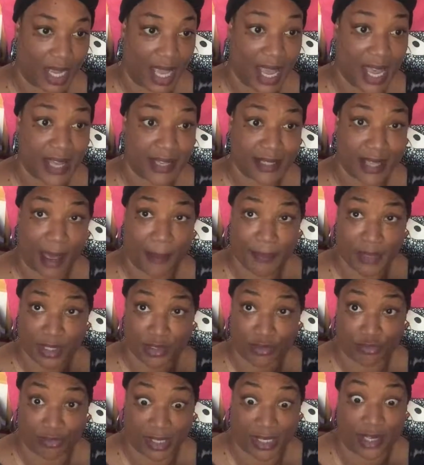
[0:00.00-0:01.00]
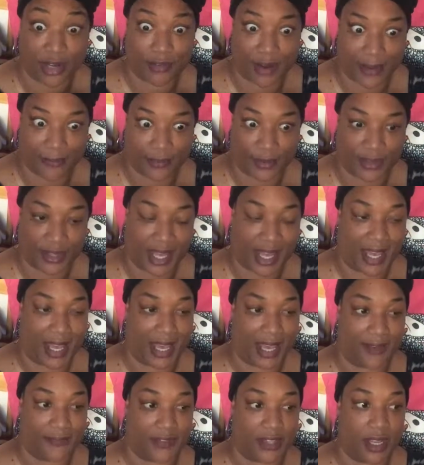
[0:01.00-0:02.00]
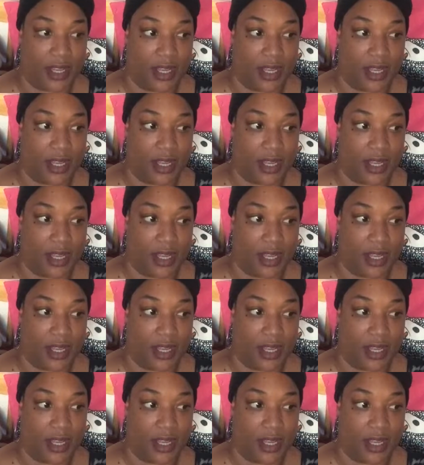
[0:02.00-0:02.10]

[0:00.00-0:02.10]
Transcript: And I'm just really grateful that